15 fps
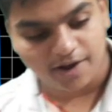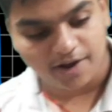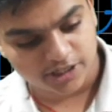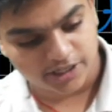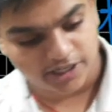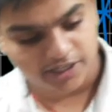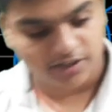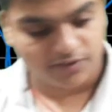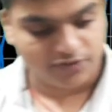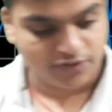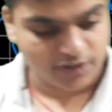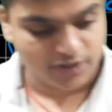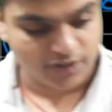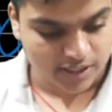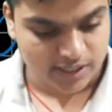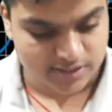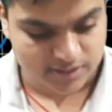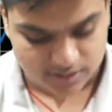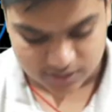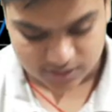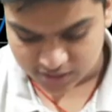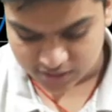Have a great day further,
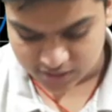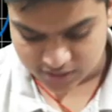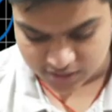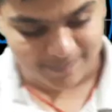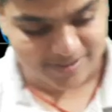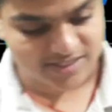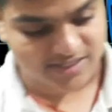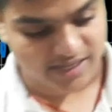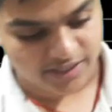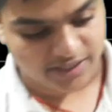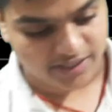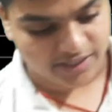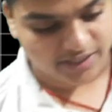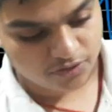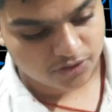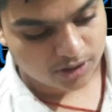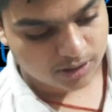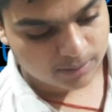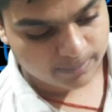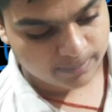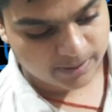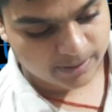guys. This is Ramzi signing off.
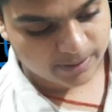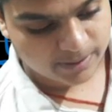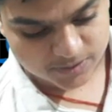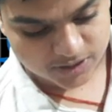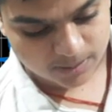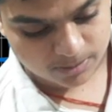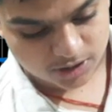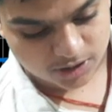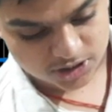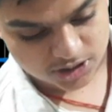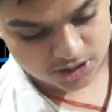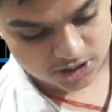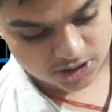Please subscribe to our